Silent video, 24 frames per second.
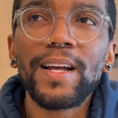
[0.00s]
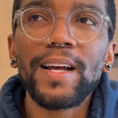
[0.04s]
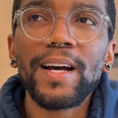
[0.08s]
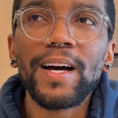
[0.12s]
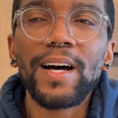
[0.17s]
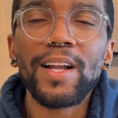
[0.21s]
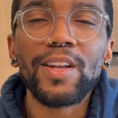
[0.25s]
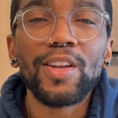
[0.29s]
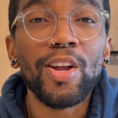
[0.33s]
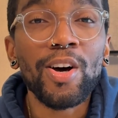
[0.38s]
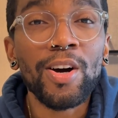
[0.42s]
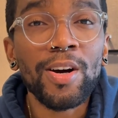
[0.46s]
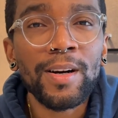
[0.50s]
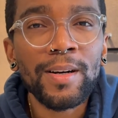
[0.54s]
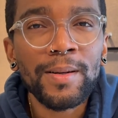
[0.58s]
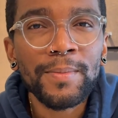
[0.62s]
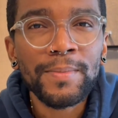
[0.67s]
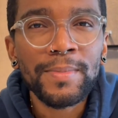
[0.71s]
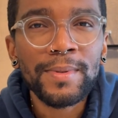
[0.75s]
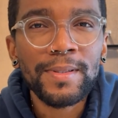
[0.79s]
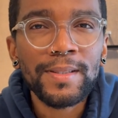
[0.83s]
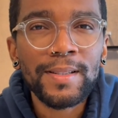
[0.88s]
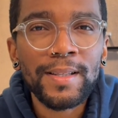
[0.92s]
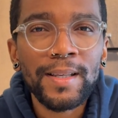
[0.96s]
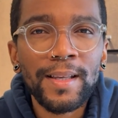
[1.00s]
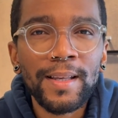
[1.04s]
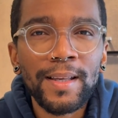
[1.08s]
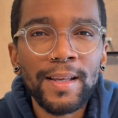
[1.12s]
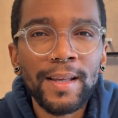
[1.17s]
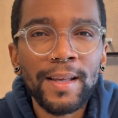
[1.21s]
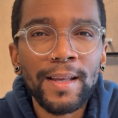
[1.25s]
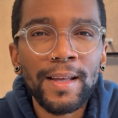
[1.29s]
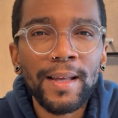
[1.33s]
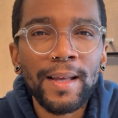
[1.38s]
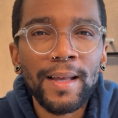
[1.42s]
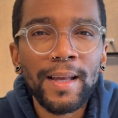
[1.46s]
alarms,
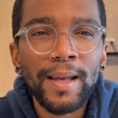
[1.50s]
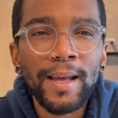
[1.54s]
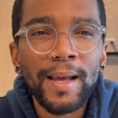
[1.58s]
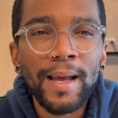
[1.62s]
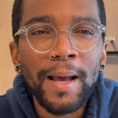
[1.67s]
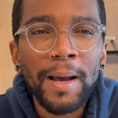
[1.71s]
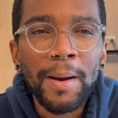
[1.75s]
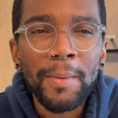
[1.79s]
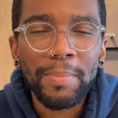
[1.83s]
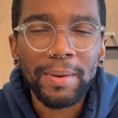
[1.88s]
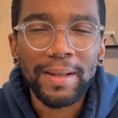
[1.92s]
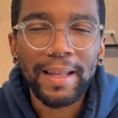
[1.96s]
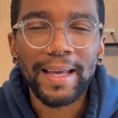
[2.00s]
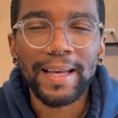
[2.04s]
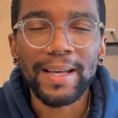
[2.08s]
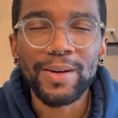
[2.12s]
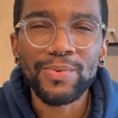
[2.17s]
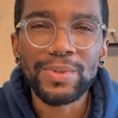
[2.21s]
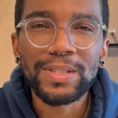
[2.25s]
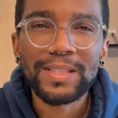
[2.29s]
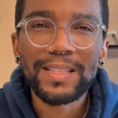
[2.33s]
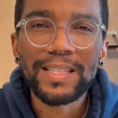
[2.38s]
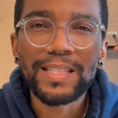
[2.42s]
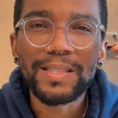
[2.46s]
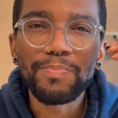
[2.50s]
but like it was this